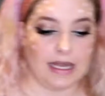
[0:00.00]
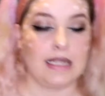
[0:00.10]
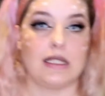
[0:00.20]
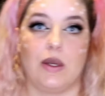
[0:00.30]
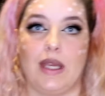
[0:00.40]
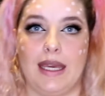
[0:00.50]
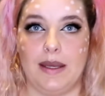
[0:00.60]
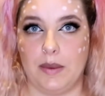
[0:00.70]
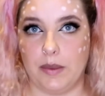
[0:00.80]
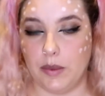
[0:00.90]
It's okay.
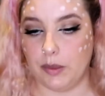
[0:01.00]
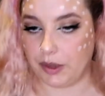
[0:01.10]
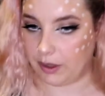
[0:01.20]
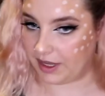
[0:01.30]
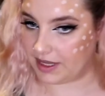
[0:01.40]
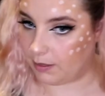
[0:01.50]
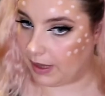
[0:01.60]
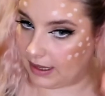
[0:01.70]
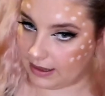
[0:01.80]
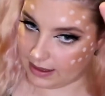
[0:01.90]
We'll put them into
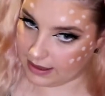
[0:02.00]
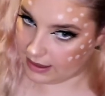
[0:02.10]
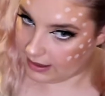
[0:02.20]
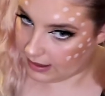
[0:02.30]
buttons.